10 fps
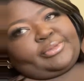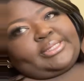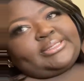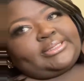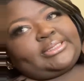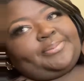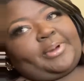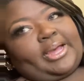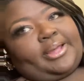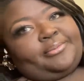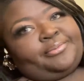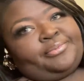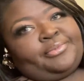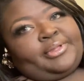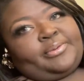It's a teapot.
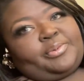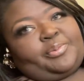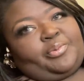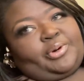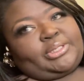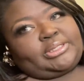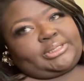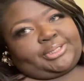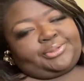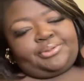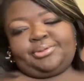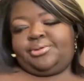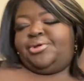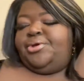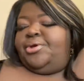We're pouring the tea.
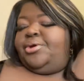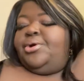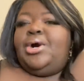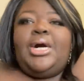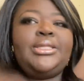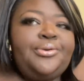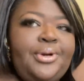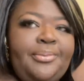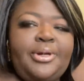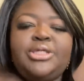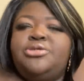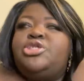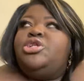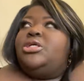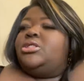Or the cranberry
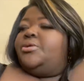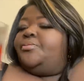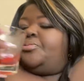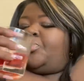juice. So listen.